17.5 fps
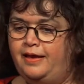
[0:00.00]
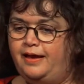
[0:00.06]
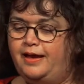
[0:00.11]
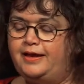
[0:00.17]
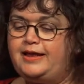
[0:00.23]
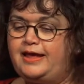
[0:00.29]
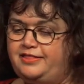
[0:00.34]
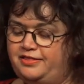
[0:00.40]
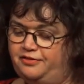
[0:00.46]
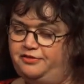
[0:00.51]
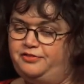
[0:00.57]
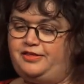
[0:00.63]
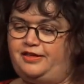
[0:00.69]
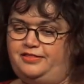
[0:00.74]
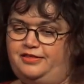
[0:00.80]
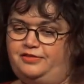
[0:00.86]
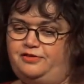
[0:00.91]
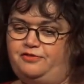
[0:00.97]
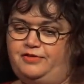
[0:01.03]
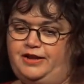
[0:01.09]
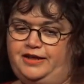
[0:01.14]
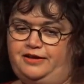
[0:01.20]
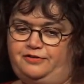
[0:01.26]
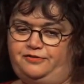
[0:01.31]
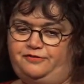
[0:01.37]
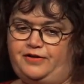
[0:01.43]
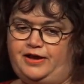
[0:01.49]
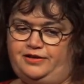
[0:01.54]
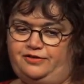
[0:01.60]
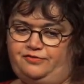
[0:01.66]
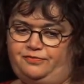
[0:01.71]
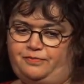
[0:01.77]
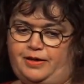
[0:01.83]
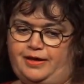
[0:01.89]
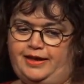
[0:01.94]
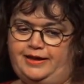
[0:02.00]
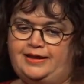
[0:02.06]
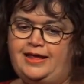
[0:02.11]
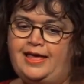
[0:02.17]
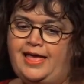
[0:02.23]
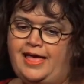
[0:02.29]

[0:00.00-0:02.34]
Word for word: a lady who's turned into a really good friend of mine,